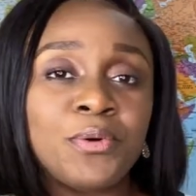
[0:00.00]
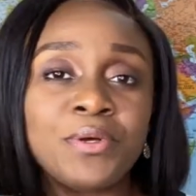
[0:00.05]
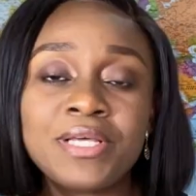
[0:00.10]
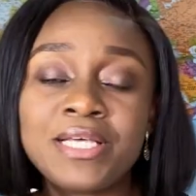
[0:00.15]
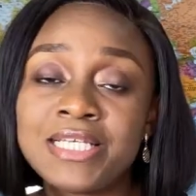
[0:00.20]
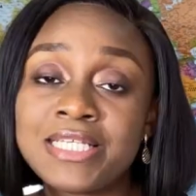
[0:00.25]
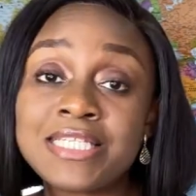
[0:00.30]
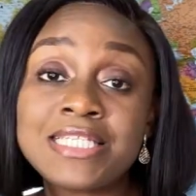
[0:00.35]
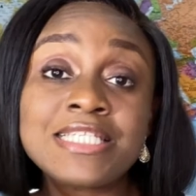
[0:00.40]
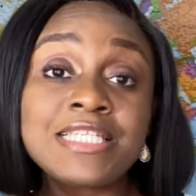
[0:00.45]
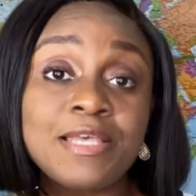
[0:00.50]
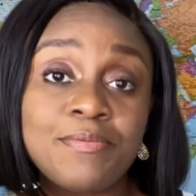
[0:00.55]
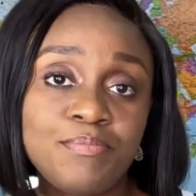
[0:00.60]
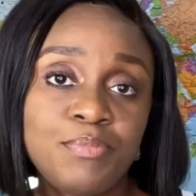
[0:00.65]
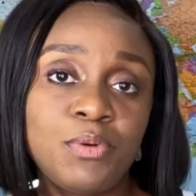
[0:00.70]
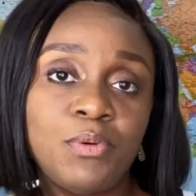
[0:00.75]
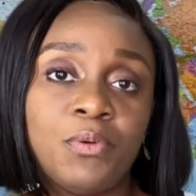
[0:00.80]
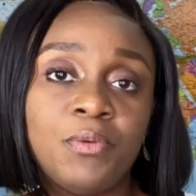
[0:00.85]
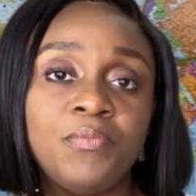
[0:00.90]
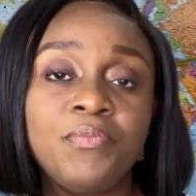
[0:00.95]
is
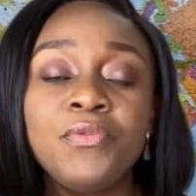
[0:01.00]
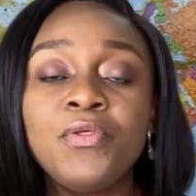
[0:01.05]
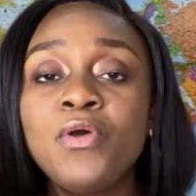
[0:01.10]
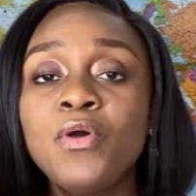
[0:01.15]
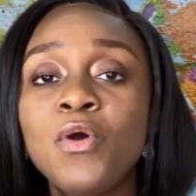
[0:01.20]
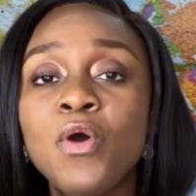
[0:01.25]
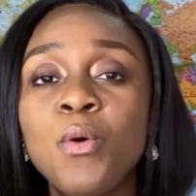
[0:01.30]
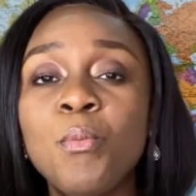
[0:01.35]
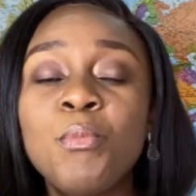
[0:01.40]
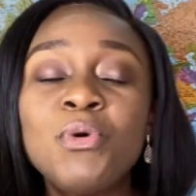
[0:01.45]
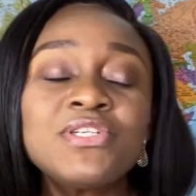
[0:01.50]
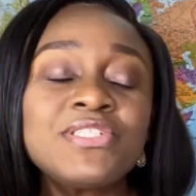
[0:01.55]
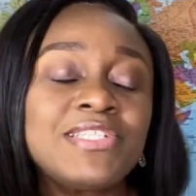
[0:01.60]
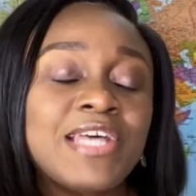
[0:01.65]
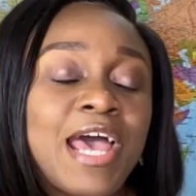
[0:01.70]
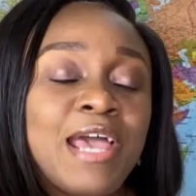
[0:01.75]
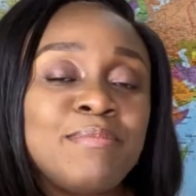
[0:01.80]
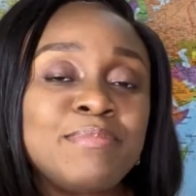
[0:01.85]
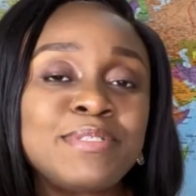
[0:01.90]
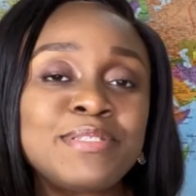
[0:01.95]
simple. Most
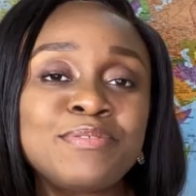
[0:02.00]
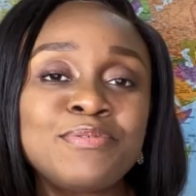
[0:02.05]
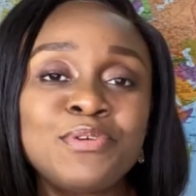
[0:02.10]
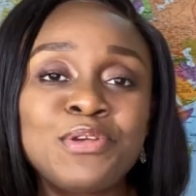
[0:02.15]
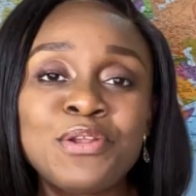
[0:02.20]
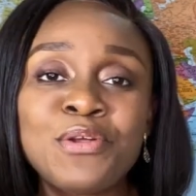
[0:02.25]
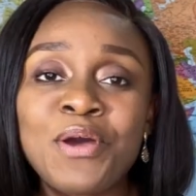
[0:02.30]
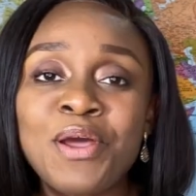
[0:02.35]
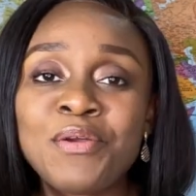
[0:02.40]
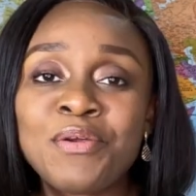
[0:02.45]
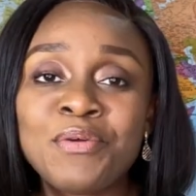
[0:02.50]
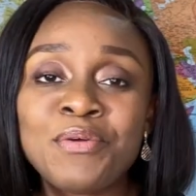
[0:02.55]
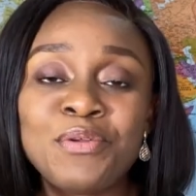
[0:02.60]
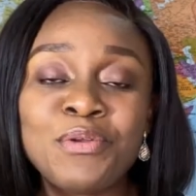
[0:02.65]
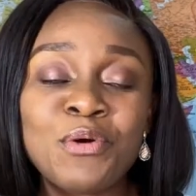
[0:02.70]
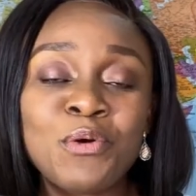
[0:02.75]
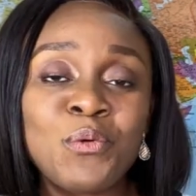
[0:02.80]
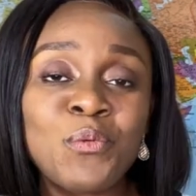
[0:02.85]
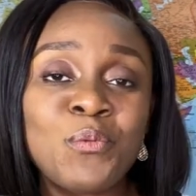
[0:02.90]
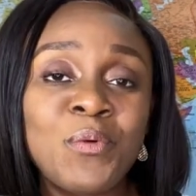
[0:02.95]
times,
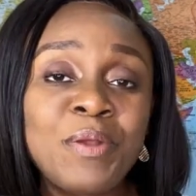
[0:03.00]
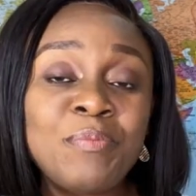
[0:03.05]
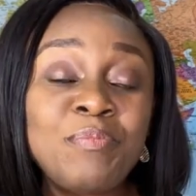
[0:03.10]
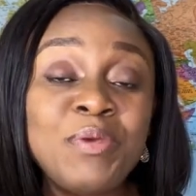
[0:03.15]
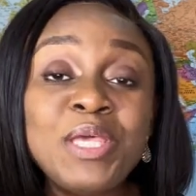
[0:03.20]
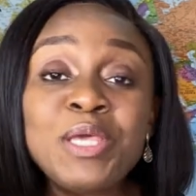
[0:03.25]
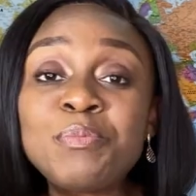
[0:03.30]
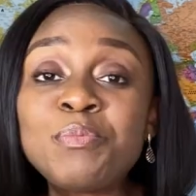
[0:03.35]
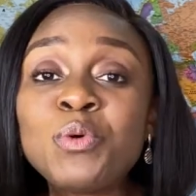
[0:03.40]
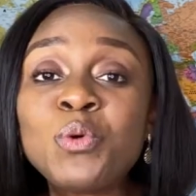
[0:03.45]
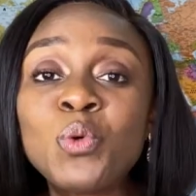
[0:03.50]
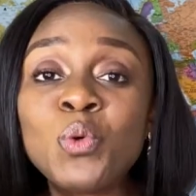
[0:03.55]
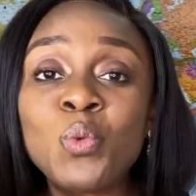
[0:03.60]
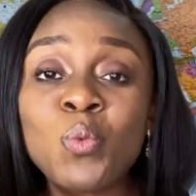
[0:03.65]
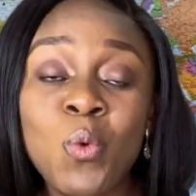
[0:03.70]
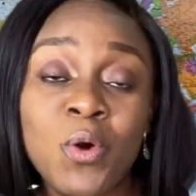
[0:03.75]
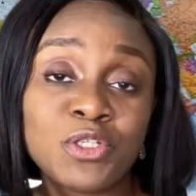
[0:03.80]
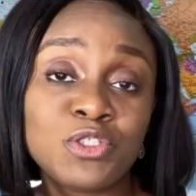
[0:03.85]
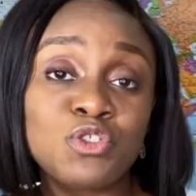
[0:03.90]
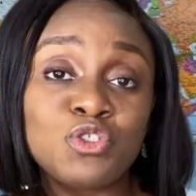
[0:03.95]
when people
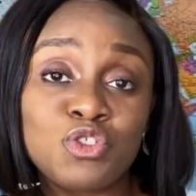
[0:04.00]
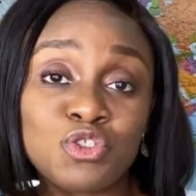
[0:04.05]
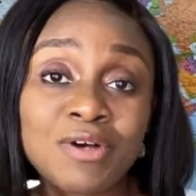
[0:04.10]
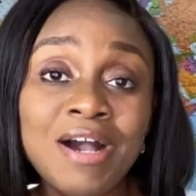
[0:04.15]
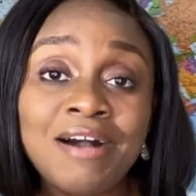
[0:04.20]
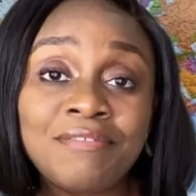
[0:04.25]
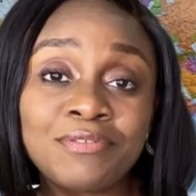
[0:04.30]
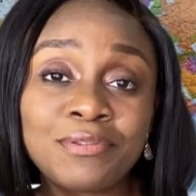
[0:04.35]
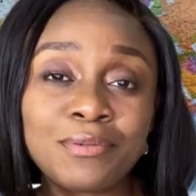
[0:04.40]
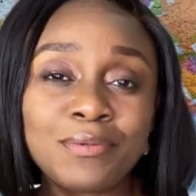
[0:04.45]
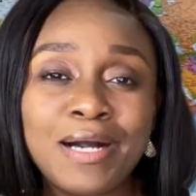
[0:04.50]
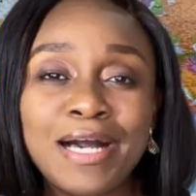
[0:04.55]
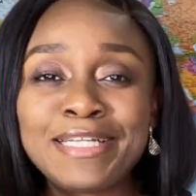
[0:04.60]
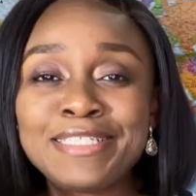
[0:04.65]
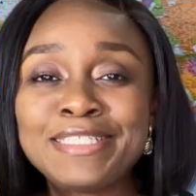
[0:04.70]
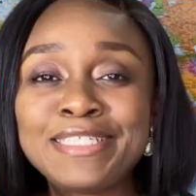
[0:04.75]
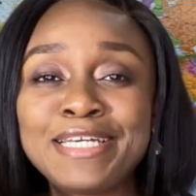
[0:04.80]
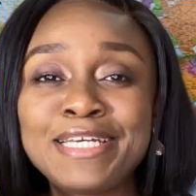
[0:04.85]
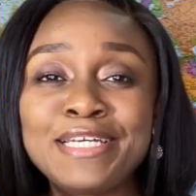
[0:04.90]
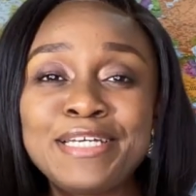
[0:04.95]
want to travel
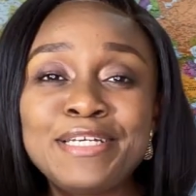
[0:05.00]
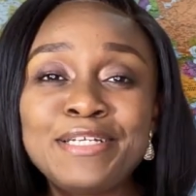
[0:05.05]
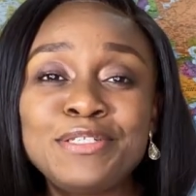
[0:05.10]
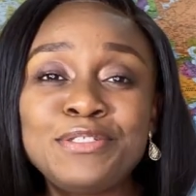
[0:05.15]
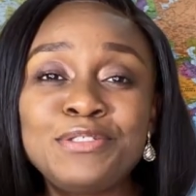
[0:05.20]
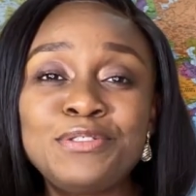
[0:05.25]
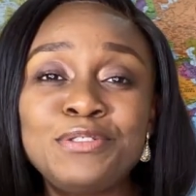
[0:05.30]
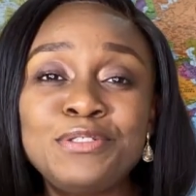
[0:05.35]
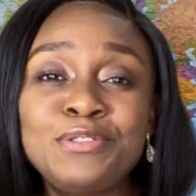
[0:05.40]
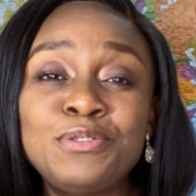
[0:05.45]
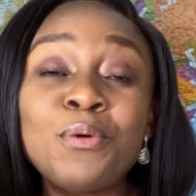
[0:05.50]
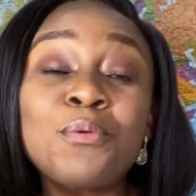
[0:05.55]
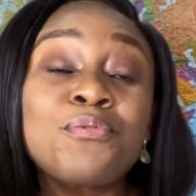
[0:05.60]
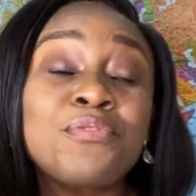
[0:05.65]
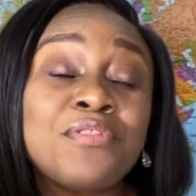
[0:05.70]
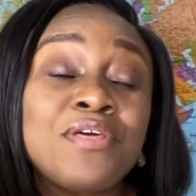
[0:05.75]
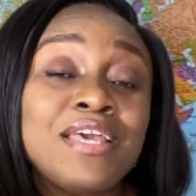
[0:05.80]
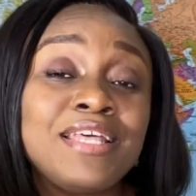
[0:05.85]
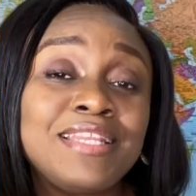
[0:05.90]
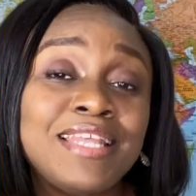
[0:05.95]
and they don't
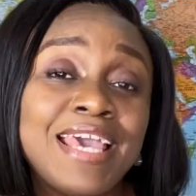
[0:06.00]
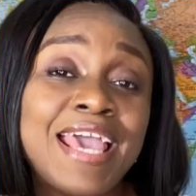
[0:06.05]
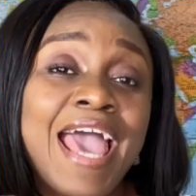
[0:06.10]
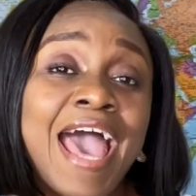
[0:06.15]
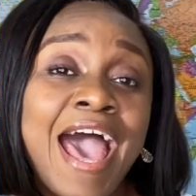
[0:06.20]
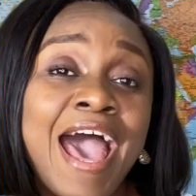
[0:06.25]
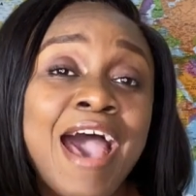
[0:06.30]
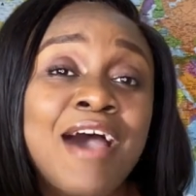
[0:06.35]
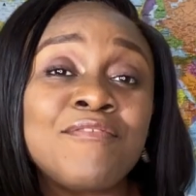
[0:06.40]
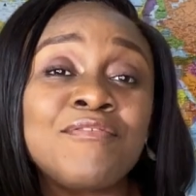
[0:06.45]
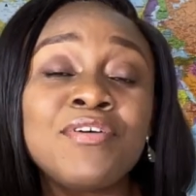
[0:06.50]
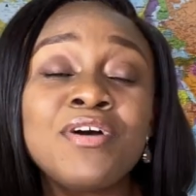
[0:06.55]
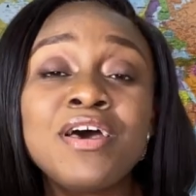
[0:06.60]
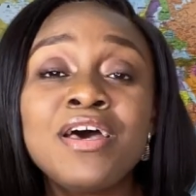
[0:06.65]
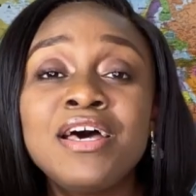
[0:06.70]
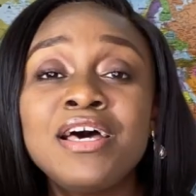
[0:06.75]
think they have